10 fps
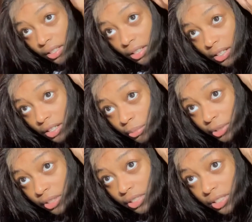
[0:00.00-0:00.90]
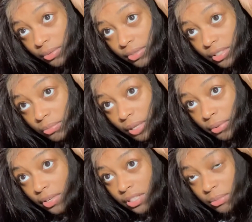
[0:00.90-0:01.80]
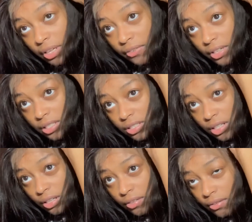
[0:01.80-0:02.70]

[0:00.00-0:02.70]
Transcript: I could barely see with these baby hairs in my face though.